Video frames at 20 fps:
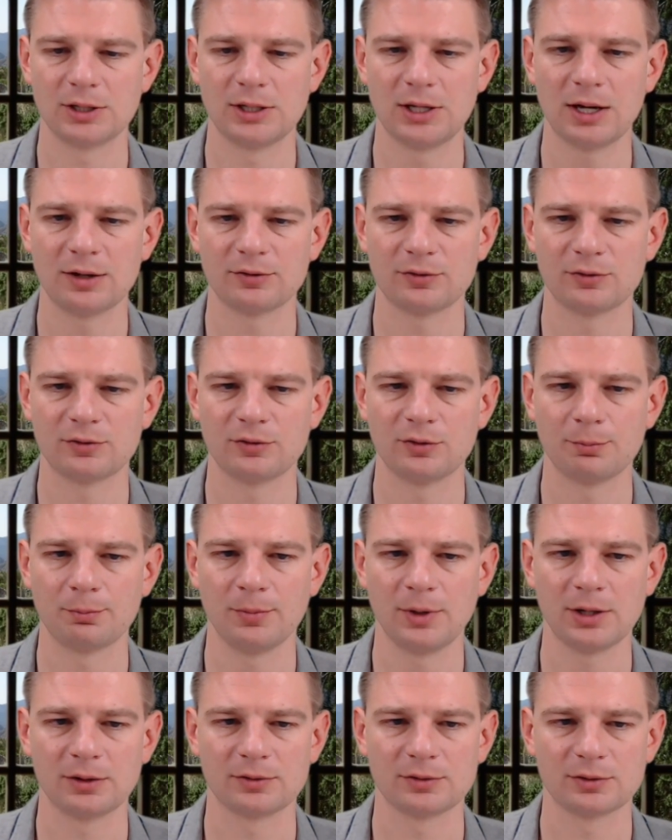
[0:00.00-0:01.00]
Yes,
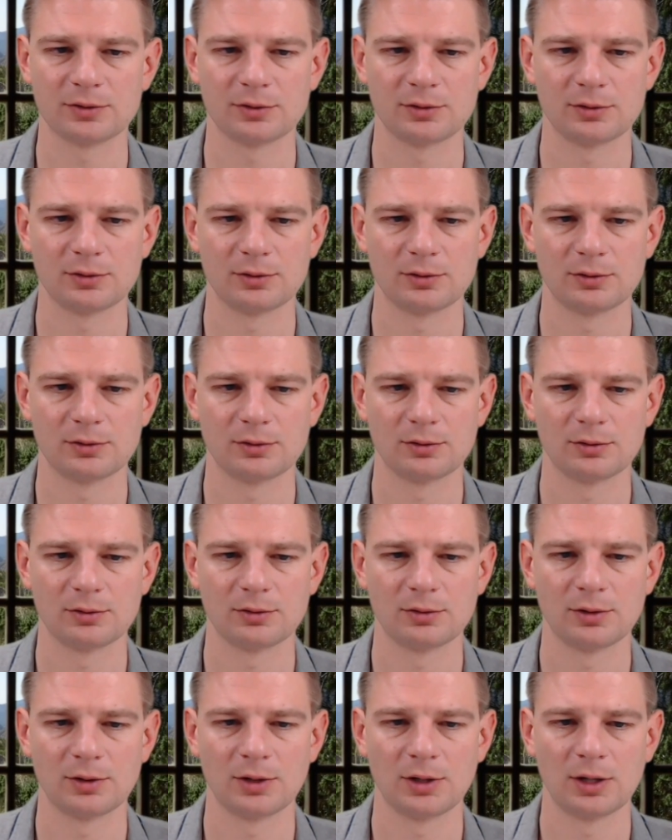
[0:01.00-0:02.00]
submit.
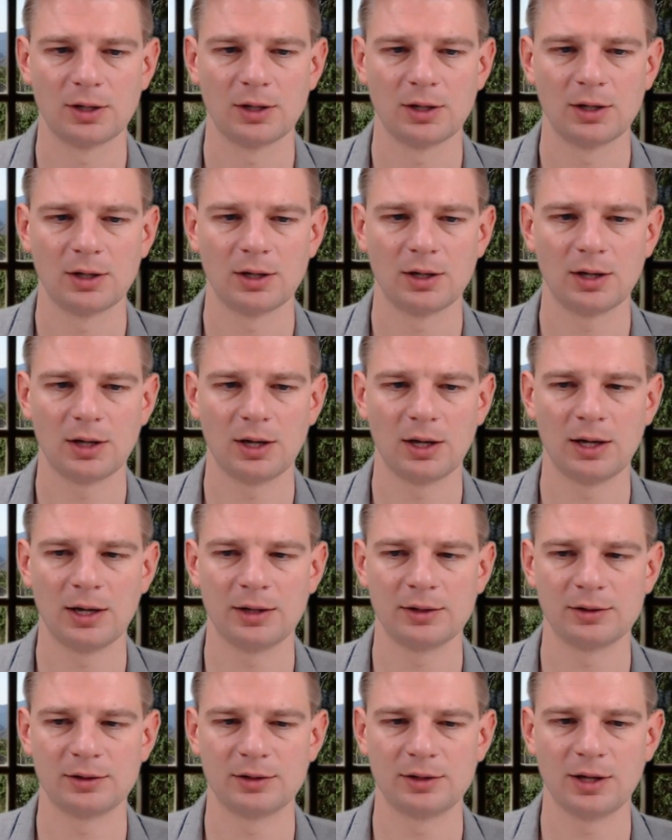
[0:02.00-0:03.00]

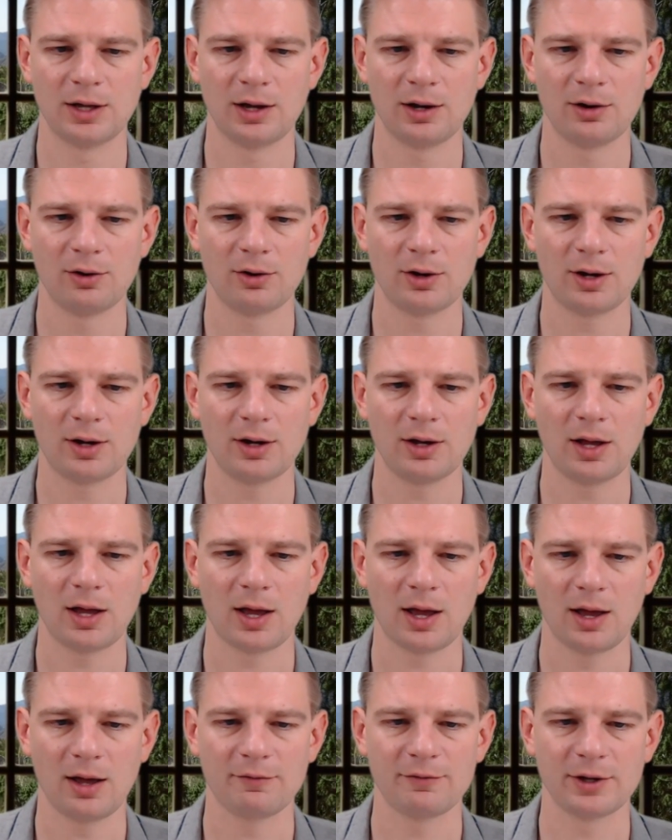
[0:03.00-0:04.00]
And there I
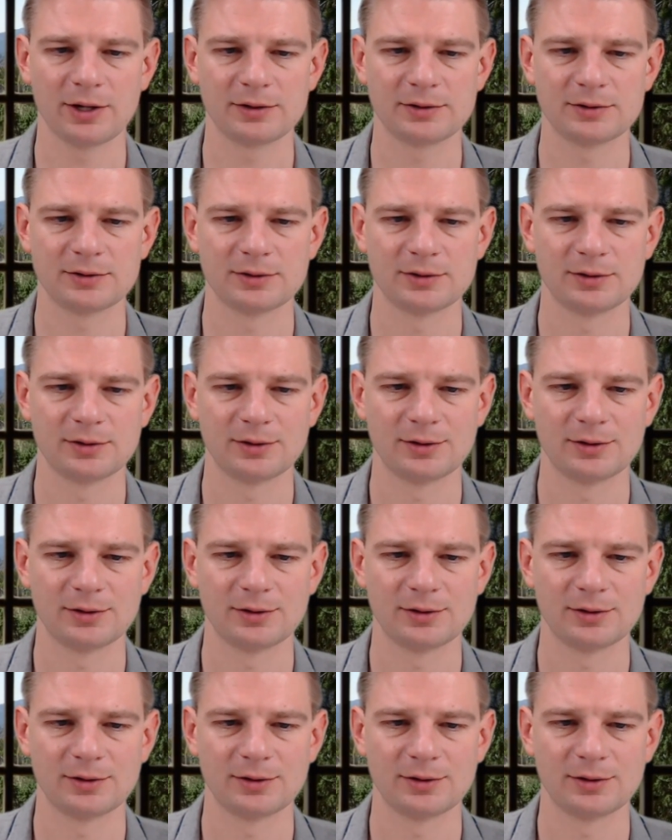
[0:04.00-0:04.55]
have it.